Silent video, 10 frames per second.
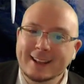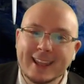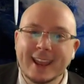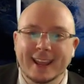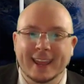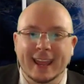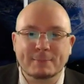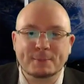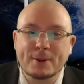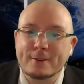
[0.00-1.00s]
data
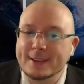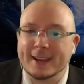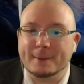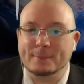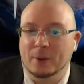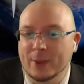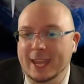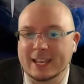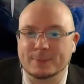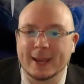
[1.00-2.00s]
caps moved up, and we
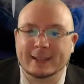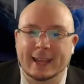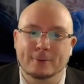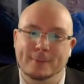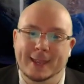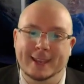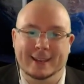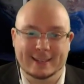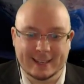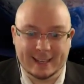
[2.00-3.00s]
expect that will be
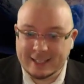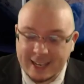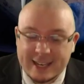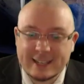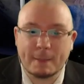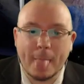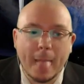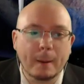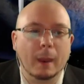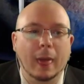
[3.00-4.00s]

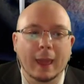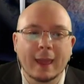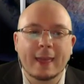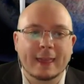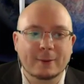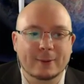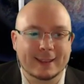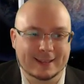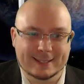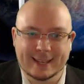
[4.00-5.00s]
that will
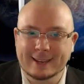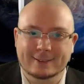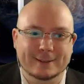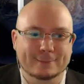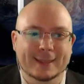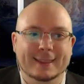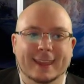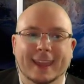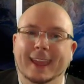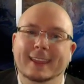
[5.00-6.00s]
continue to be the
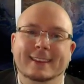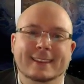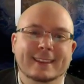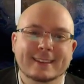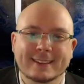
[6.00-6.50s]
case."